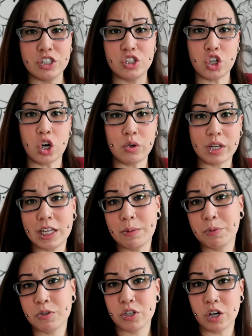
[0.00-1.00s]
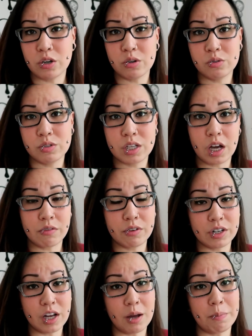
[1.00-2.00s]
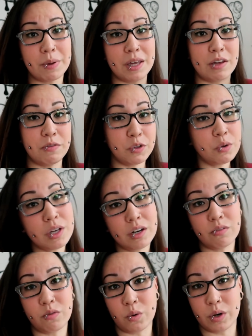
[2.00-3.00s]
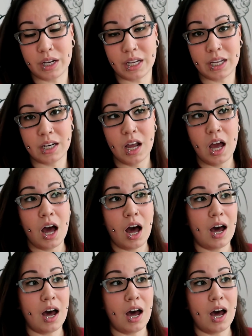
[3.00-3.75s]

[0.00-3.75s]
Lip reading: Just don't keep your toes covered up if you can avoid it.